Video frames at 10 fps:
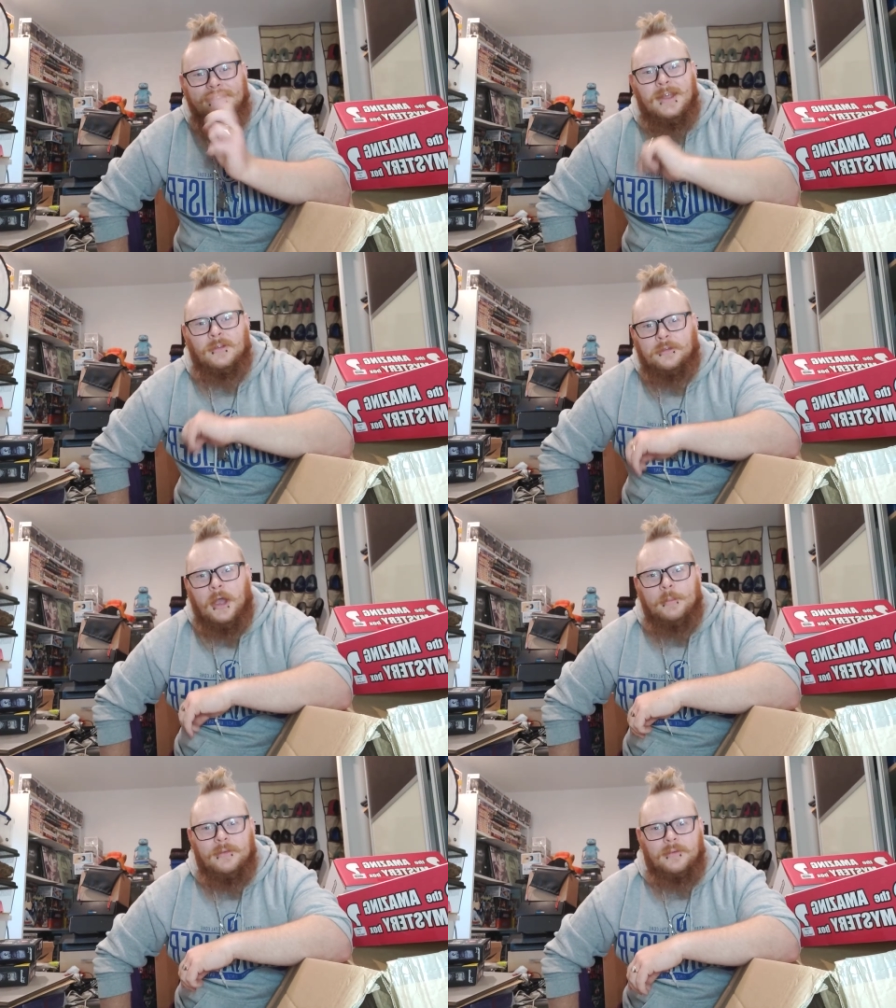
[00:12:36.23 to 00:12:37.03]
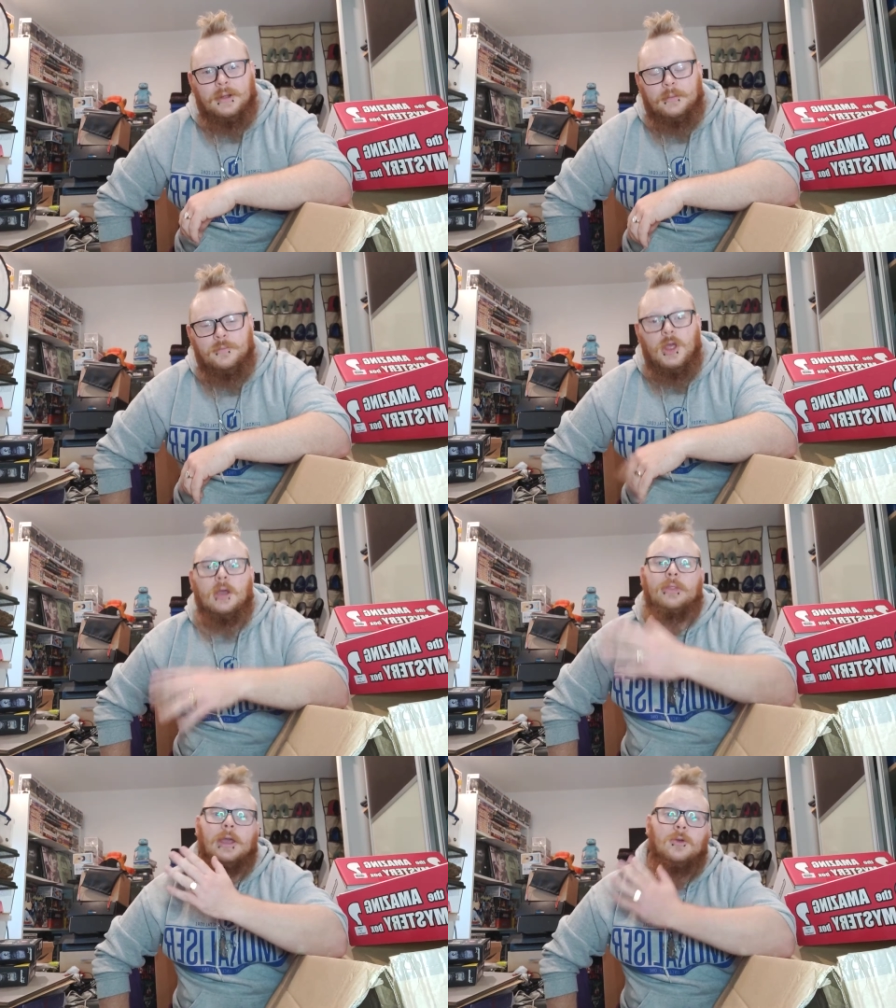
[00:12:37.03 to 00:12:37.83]
This is going to be fun.
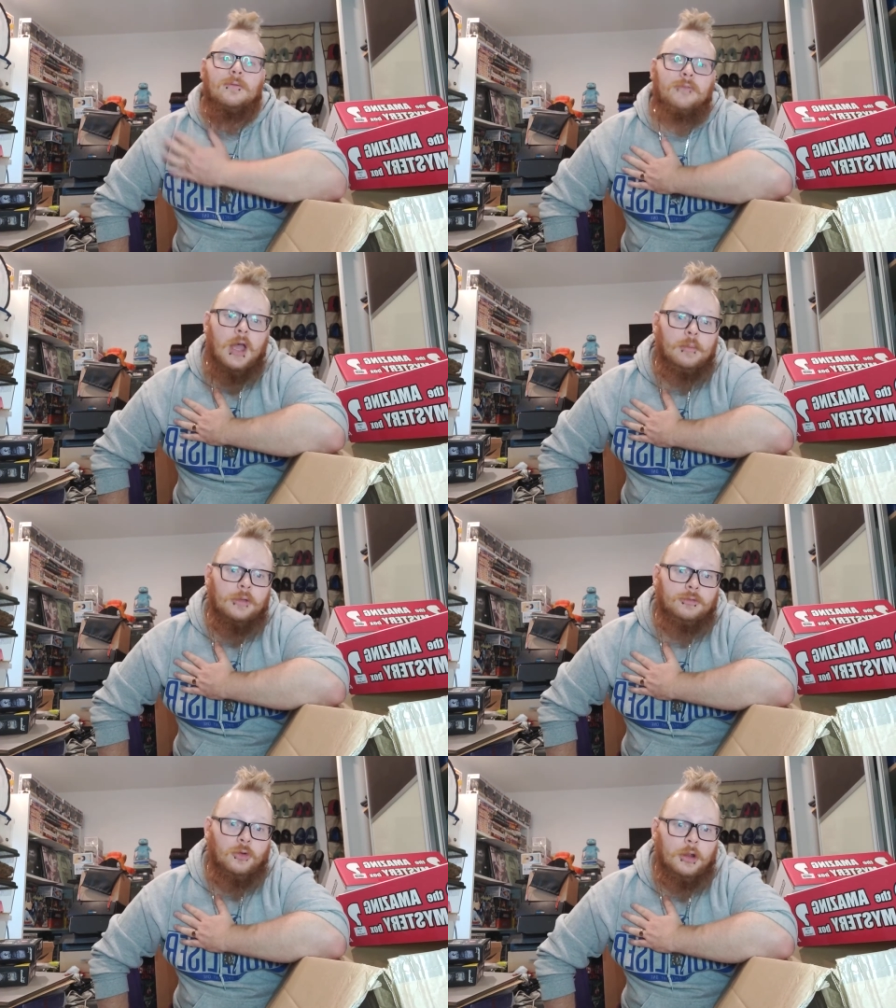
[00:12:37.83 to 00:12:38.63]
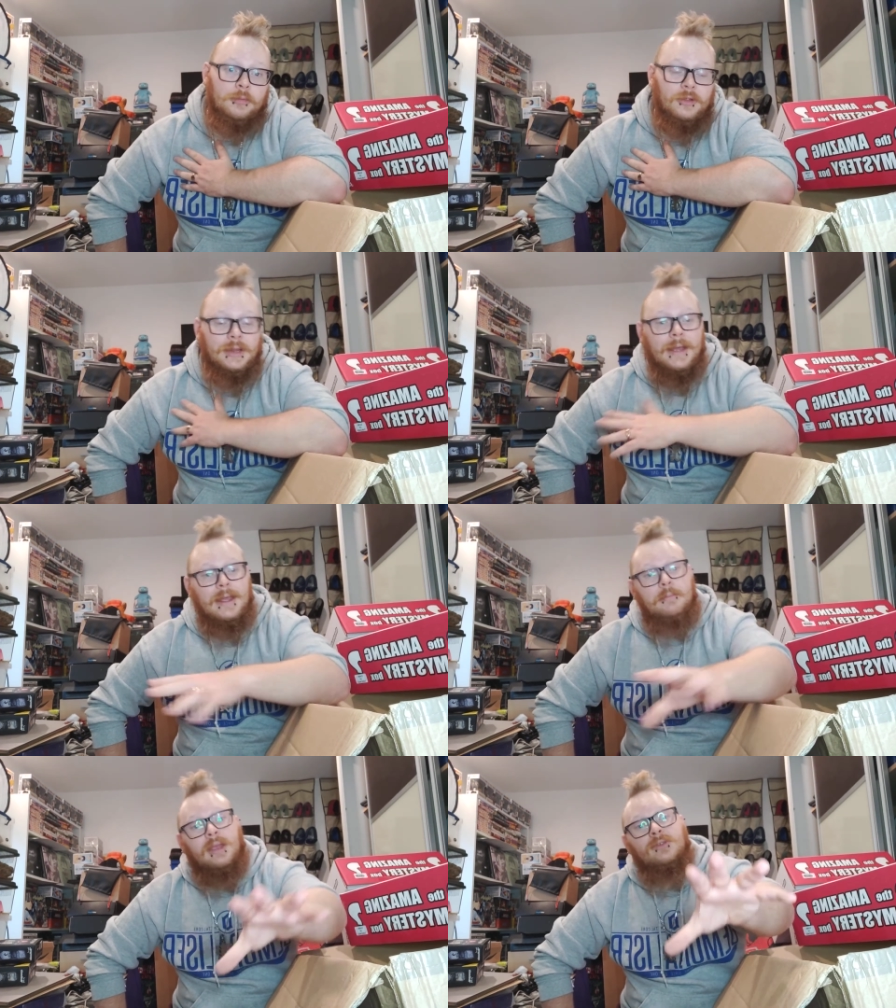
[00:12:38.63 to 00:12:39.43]
Thank you very much for joining us today.
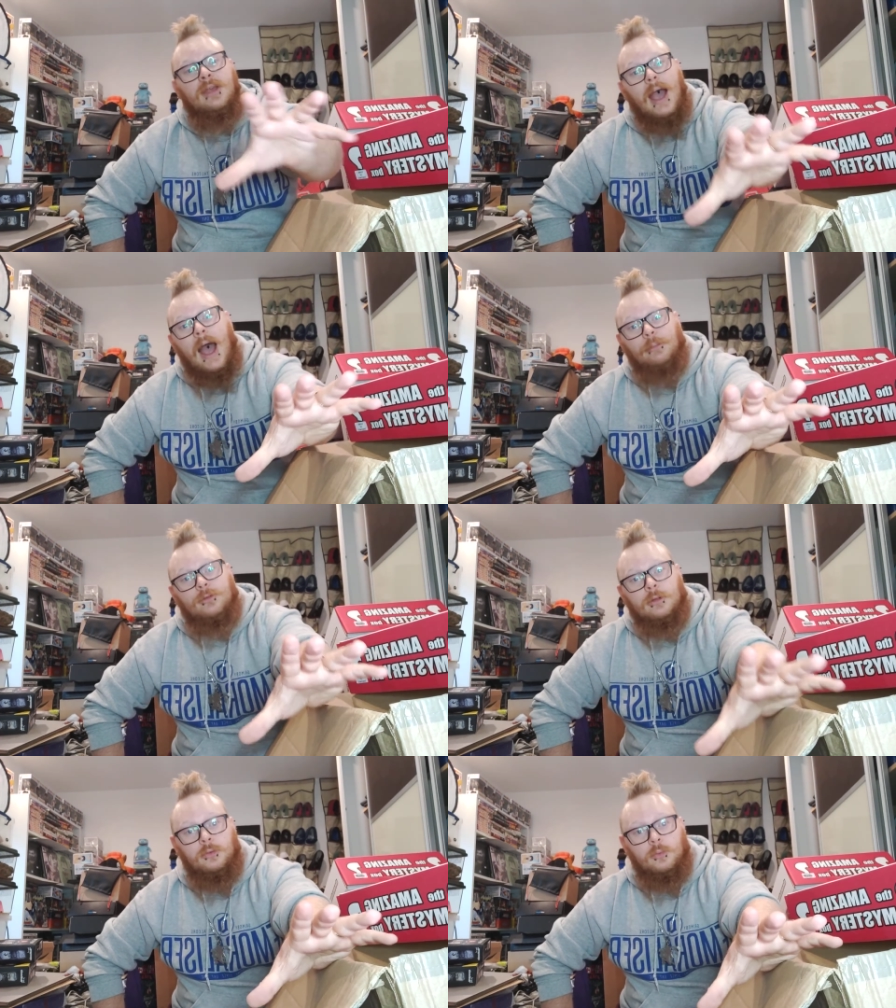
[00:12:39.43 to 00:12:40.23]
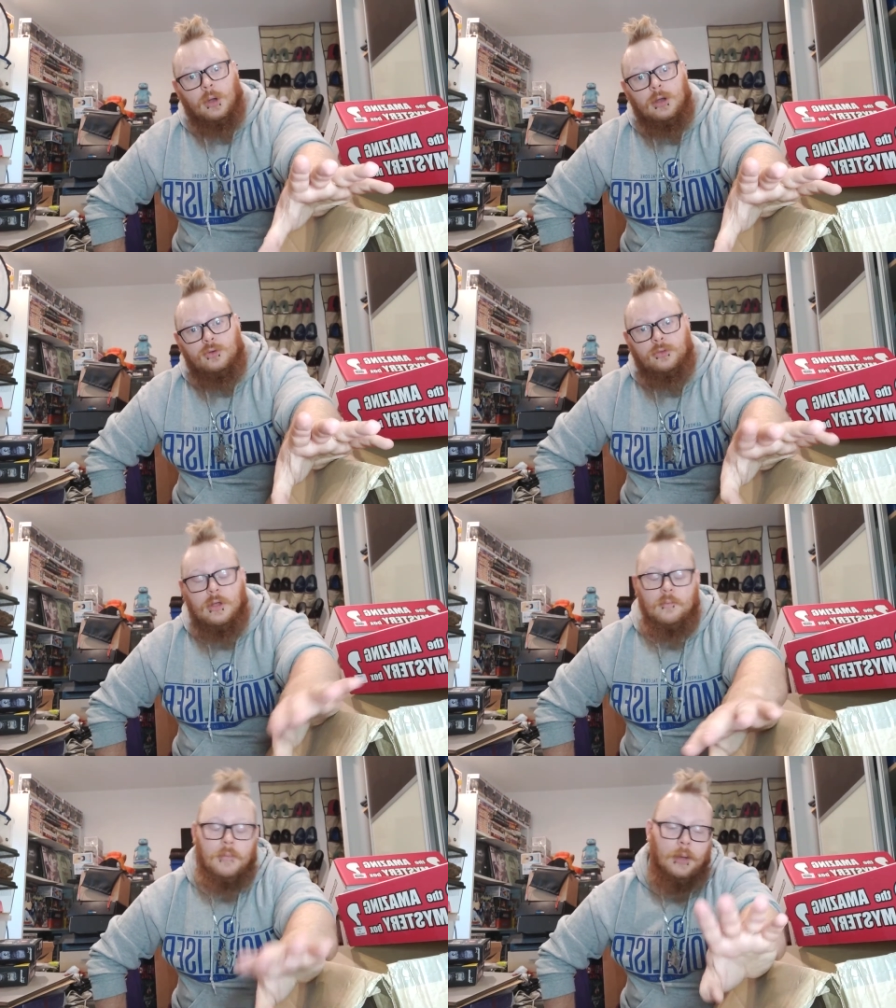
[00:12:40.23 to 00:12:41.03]
It means the absolute world.
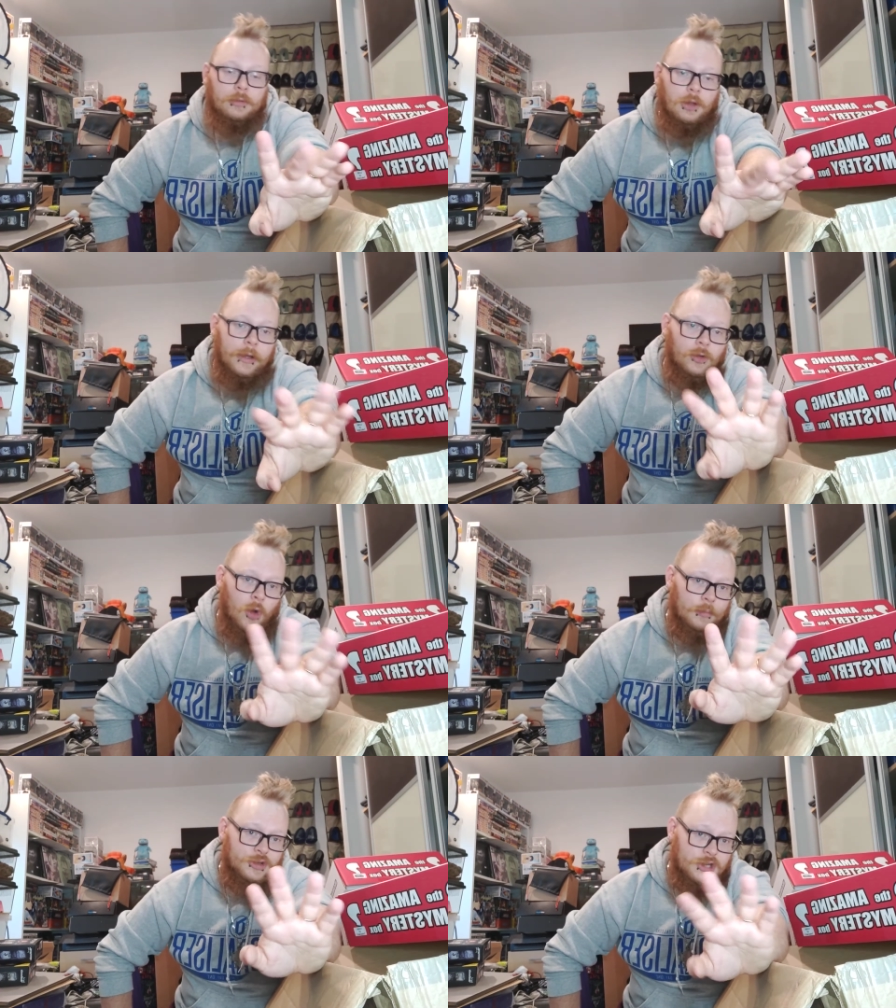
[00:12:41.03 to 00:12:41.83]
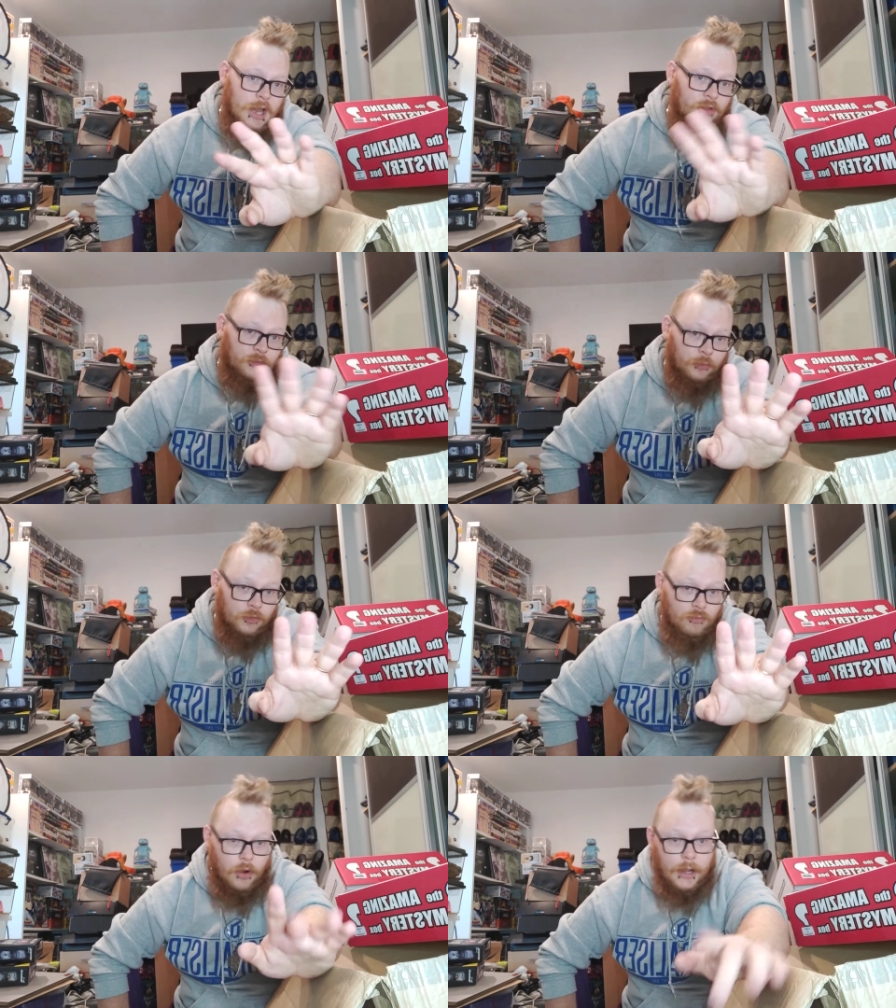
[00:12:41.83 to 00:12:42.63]
Man, like, comment, share,
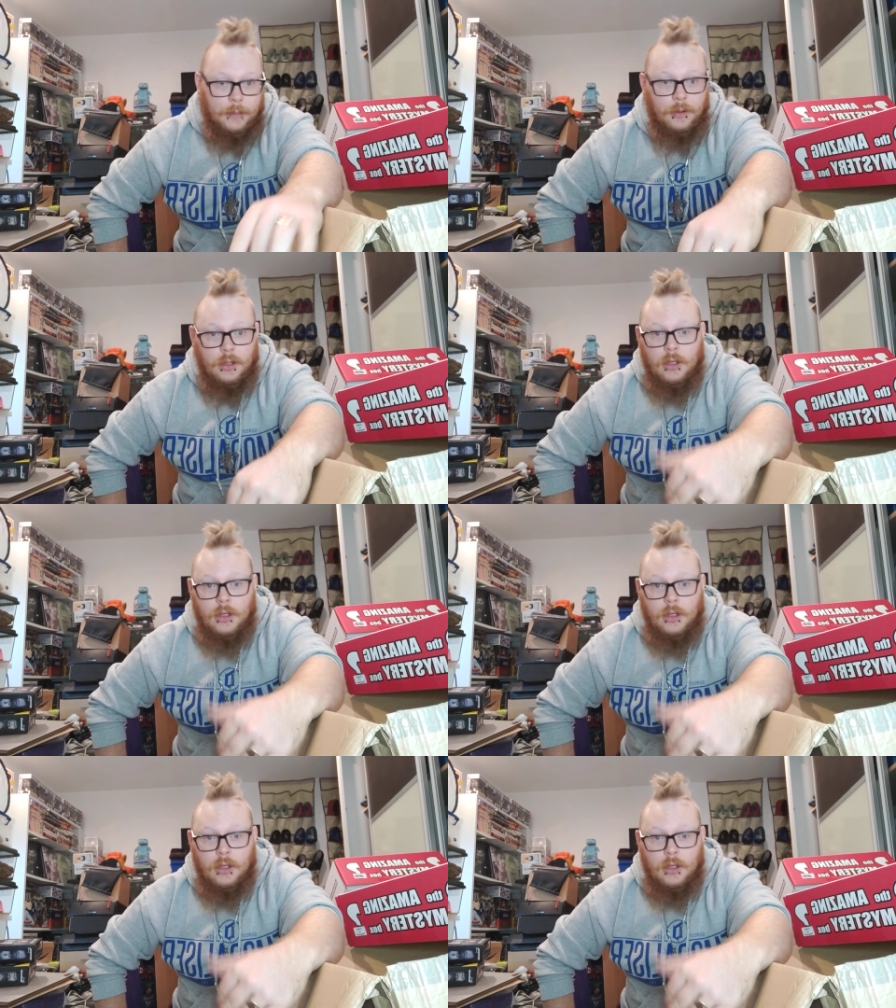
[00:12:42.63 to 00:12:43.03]
subscribe.